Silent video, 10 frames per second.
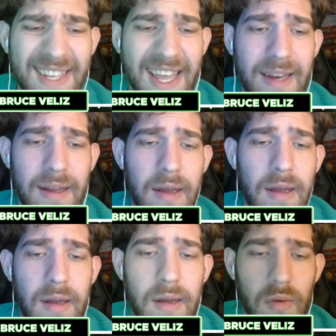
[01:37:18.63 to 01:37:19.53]
it.
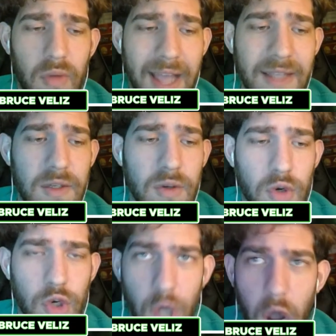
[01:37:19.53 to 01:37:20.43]
Let's
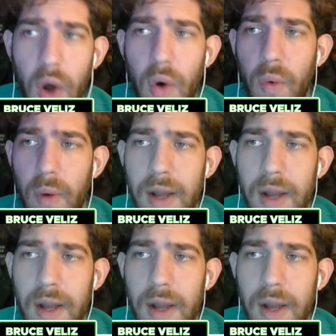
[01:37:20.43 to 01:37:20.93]
go.